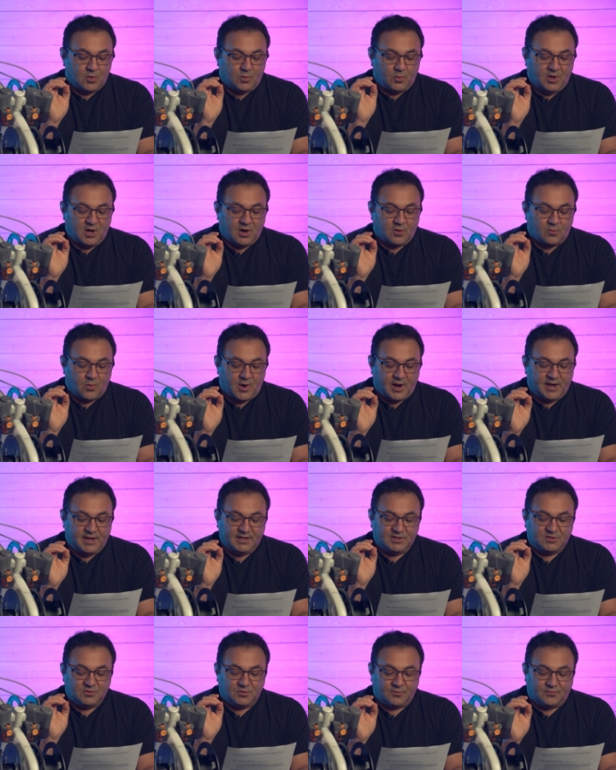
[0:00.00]
"We are
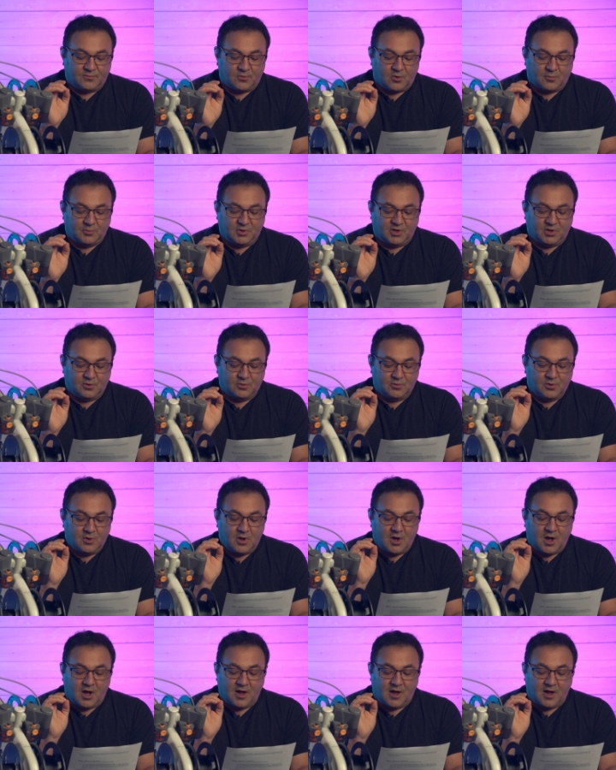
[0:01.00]
writing to inform you